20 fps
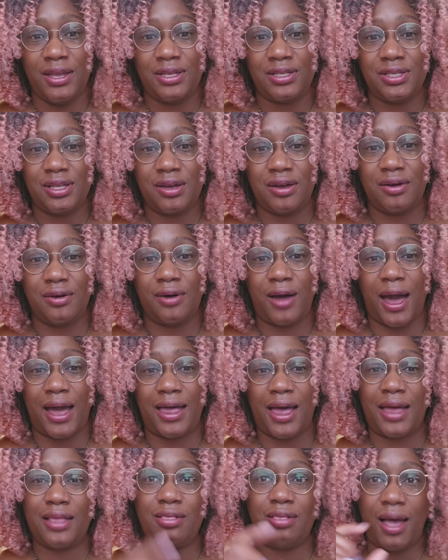So
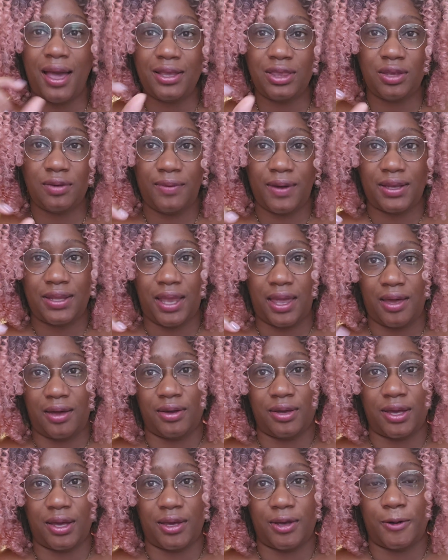I like the way
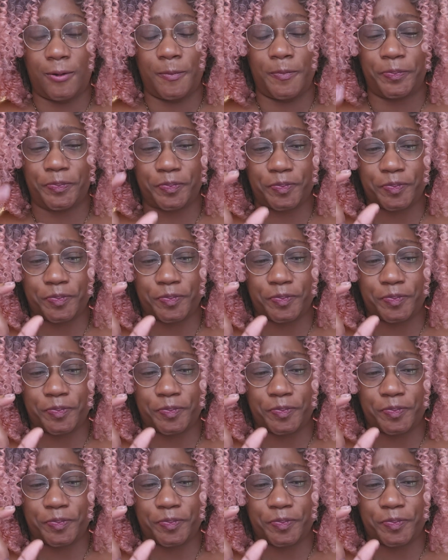Naoko,